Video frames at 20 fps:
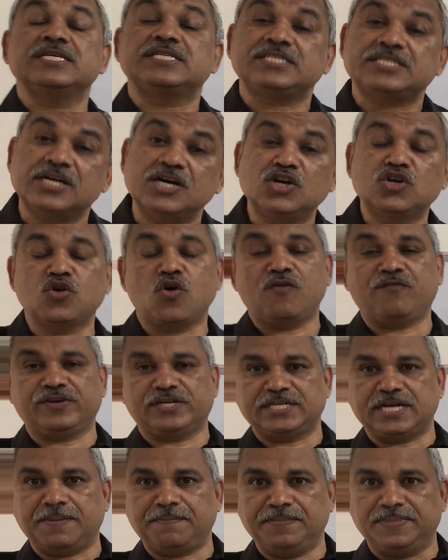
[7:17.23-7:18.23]
the
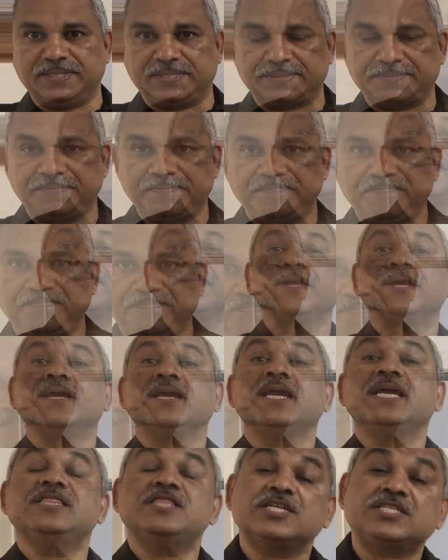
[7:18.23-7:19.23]
turnover number?
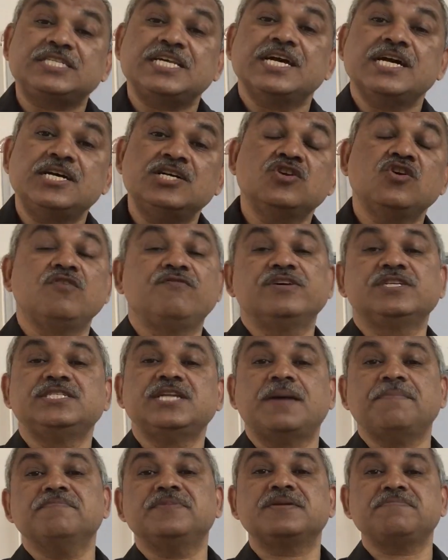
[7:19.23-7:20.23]
If the turnover
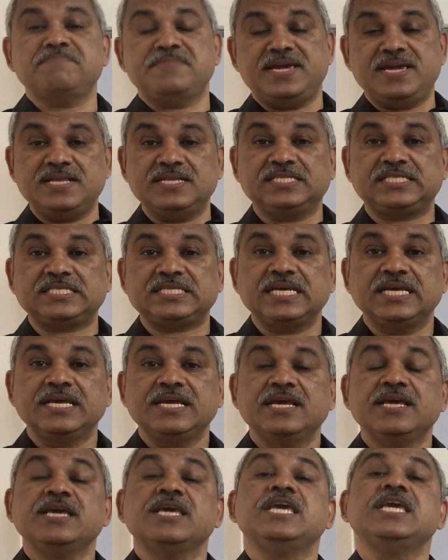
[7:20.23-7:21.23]
number means
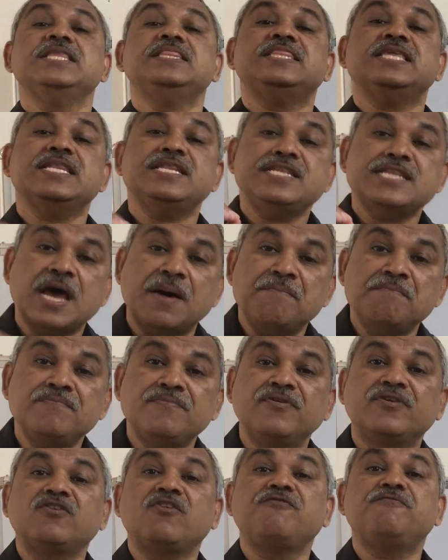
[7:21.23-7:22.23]
the
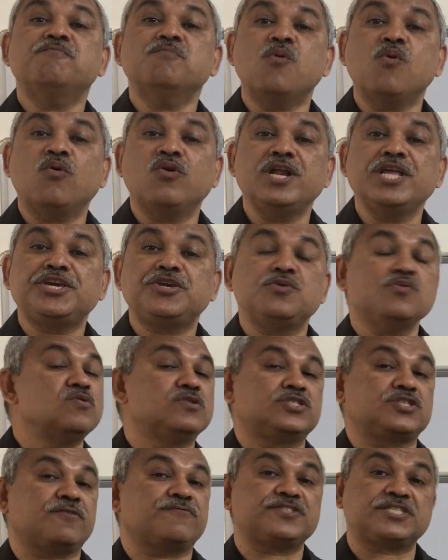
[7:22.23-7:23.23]
number of
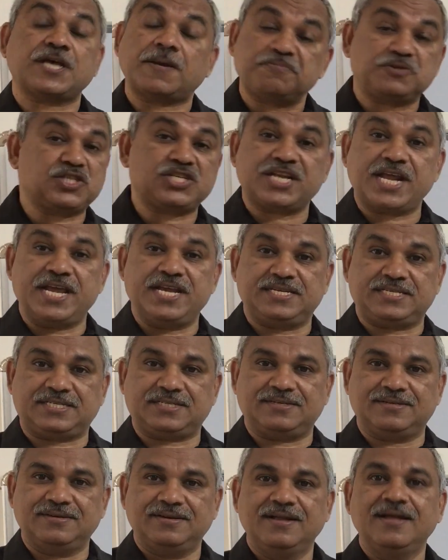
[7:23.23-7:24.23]
molecules of
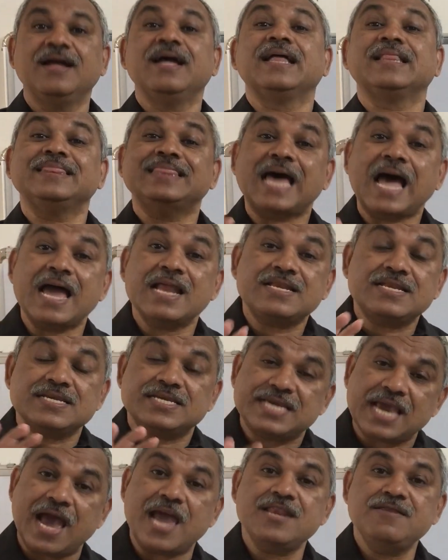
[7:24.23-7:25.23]
substrate that
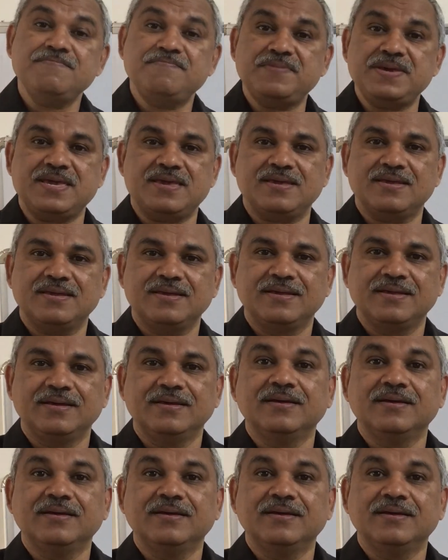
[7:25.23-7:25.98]
can be